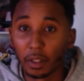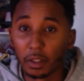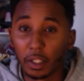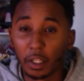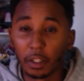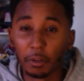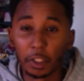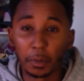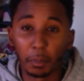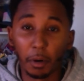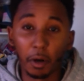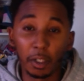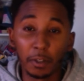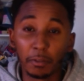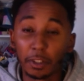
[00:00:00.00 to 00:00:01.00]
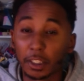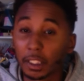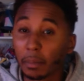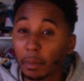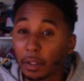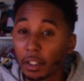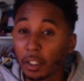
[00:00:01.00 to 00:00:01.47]
They do this partly for
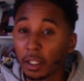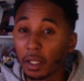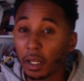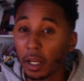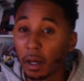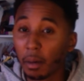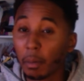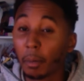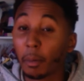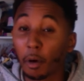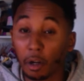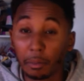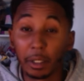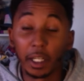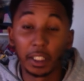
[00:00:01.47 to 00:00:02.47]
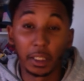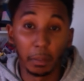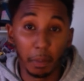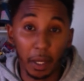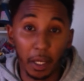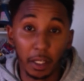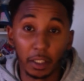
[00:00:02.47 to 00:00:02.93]
sympathy, but partly because it
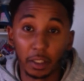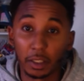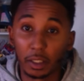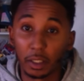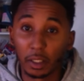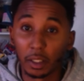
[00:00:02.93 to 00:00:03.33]
pays.